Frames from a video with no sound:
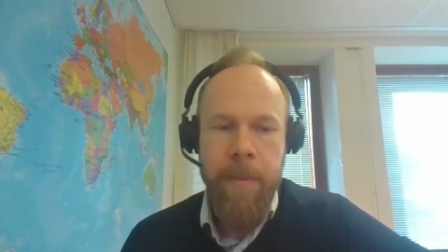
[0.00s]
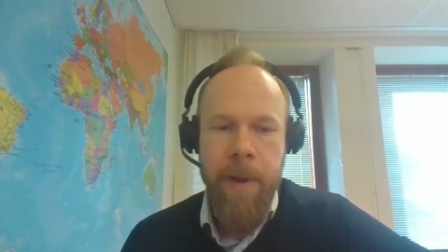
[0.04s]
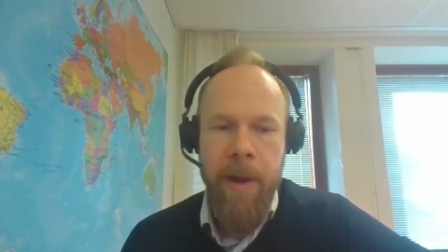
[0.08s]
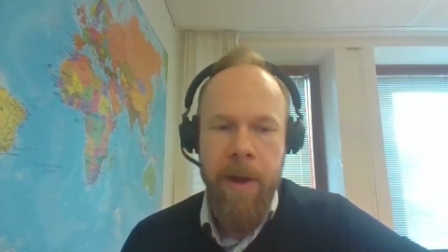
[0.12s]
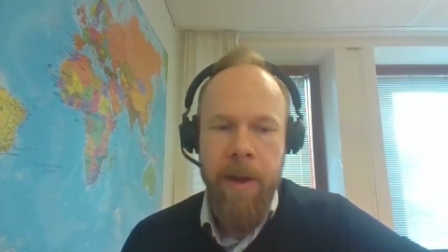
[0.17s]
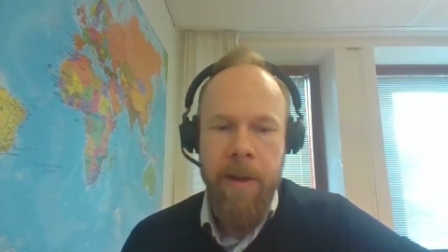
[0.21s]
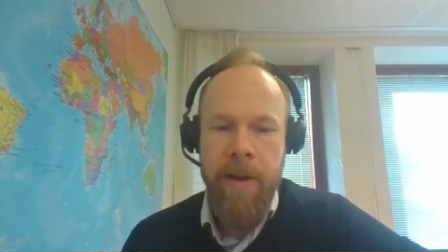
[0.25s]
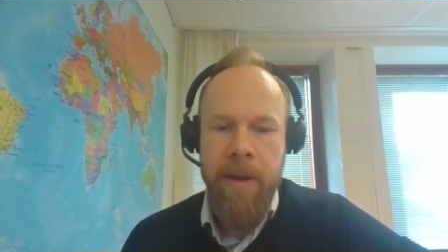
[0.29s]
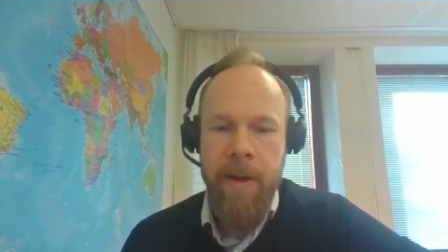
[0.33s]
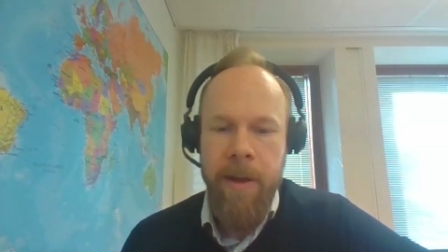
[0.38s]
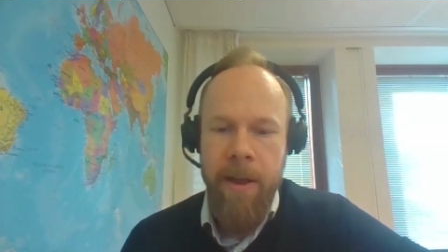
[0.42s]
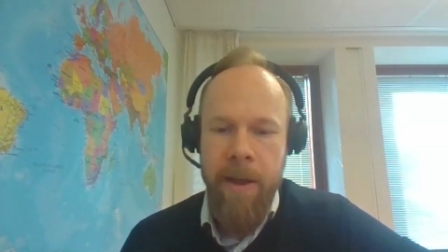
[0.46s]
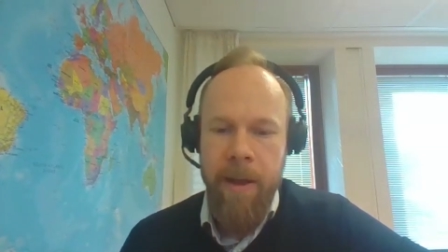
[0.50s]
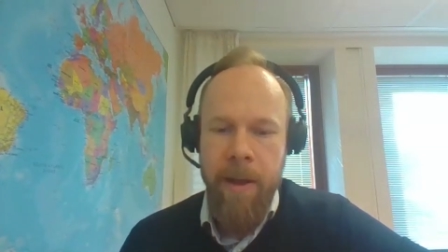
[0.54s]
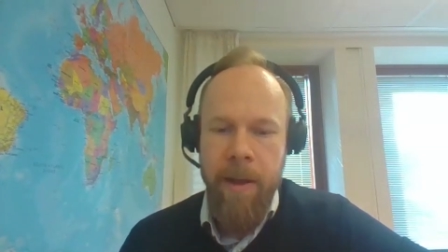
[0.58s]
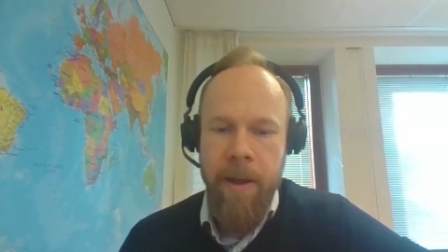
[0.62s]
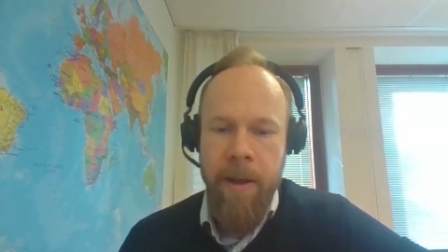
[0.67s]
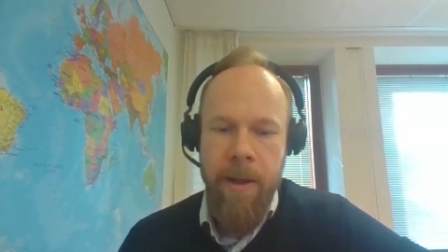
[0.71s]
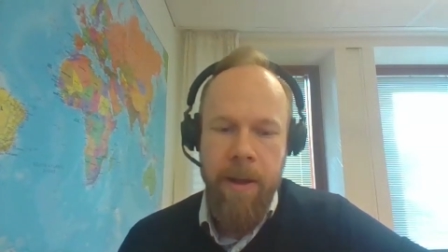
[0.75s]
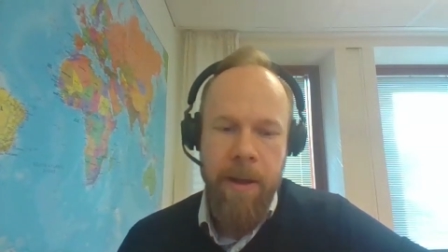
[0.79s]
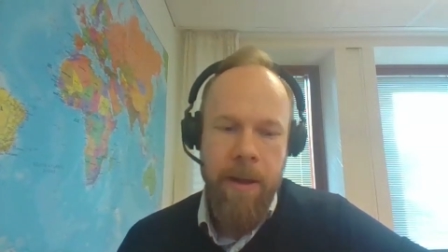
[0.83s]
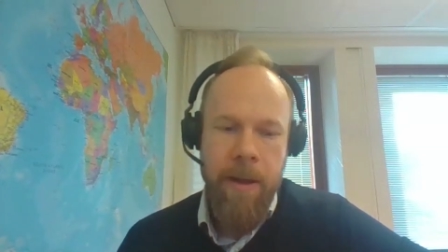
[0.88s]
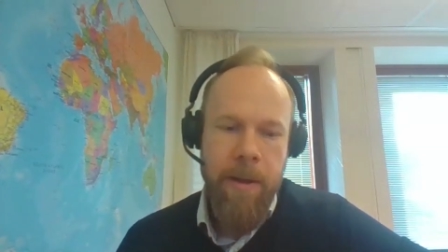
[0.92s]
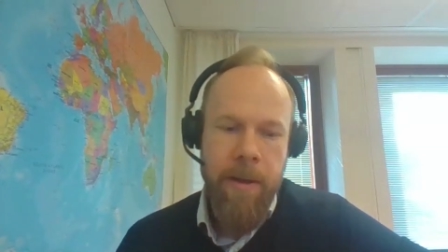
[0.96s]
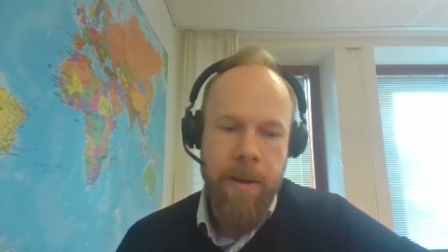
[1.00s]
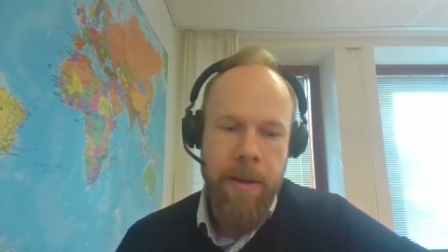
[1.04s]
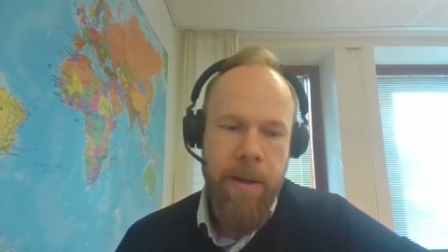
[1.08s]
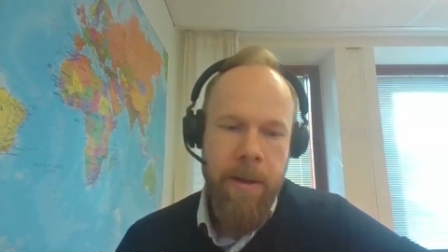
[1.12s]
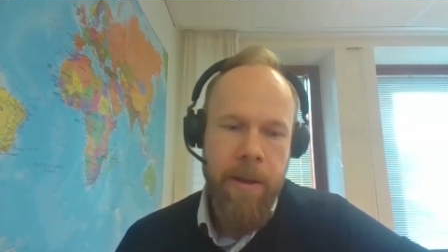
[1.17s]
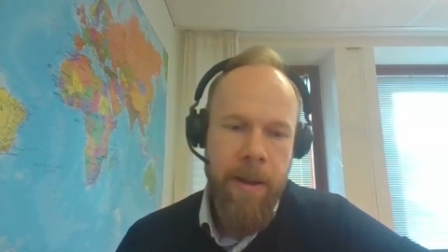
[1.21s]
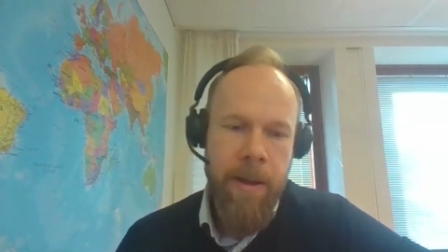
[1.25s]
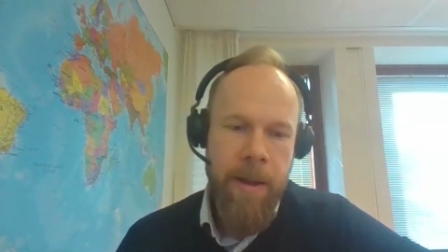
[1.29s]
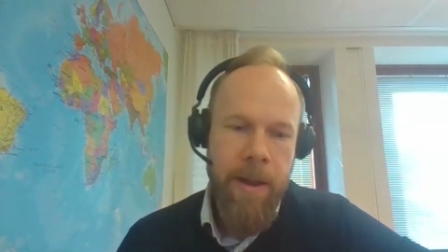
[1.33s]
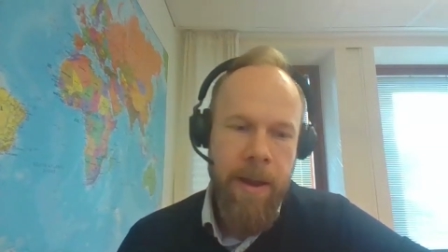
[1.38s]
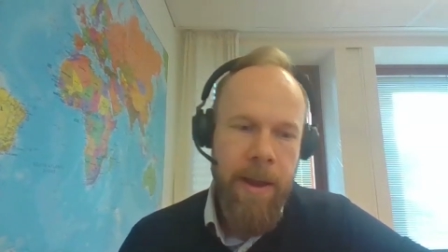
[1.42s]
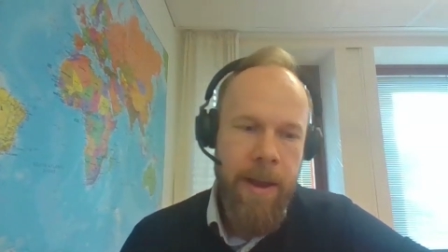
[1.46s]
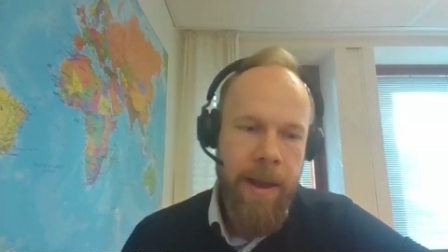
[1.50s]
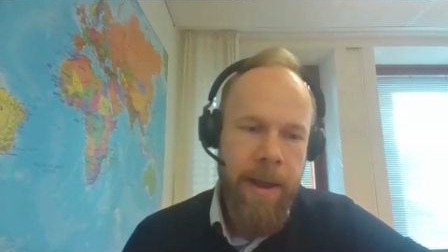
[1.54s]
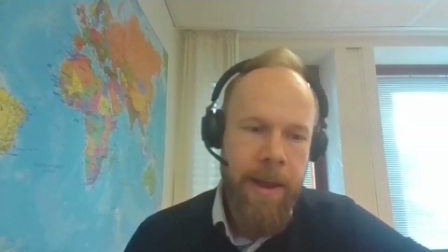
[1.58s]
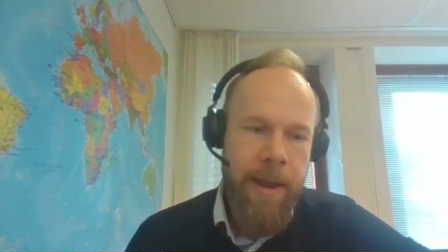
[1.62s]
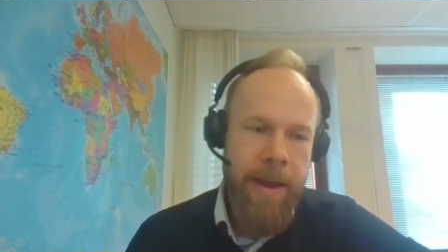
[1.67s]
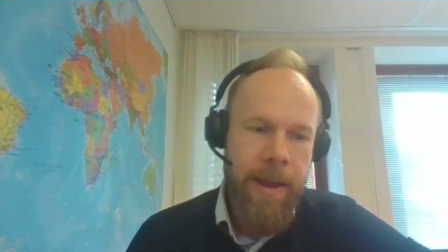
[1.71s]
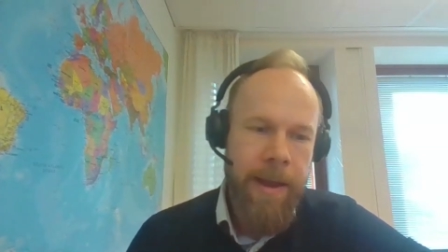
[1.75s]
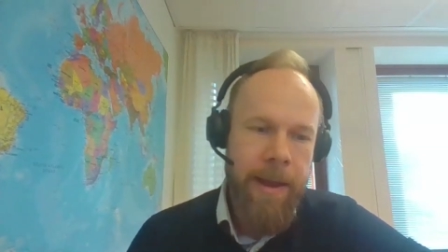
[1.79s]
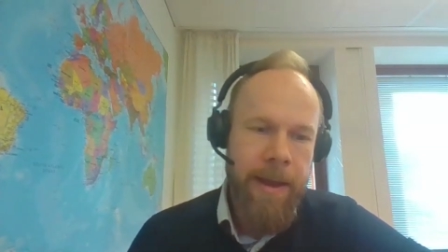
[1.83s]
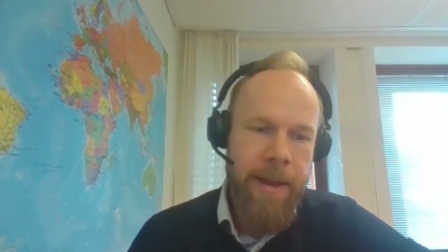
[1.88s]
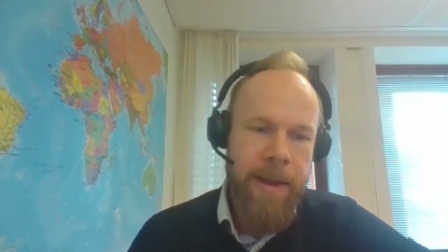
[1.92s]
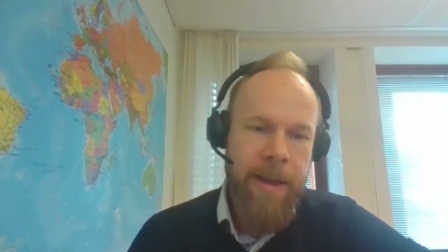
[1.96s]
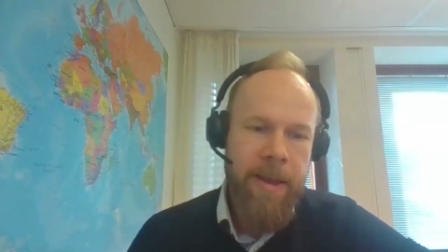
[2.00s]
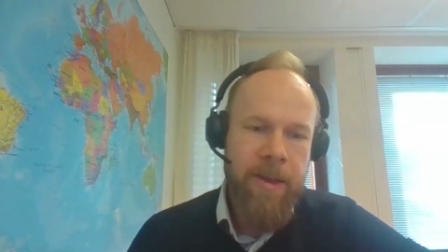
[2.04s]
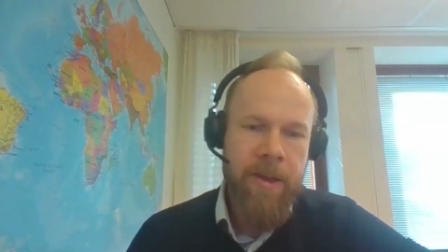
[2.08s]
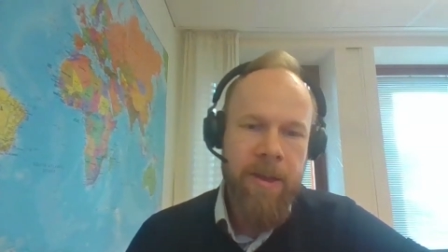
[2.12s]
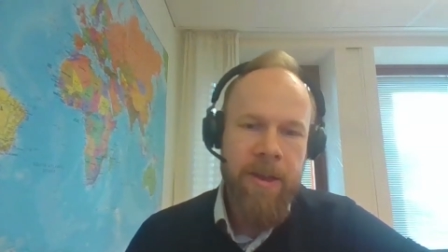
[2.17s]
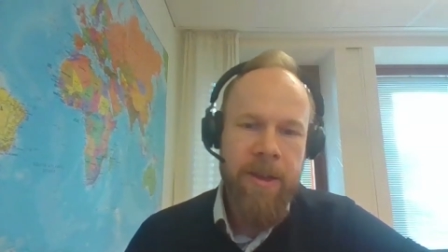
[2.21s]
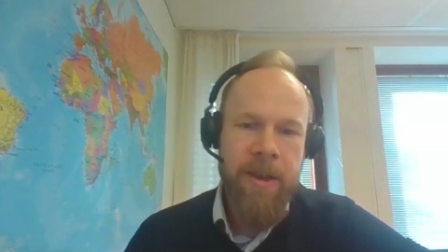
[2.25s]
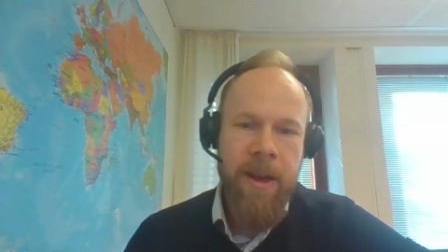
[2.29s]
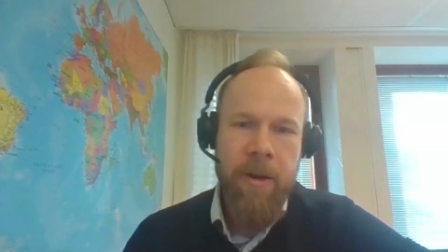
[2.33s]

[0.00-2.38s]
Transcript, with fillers: but uh, it isn't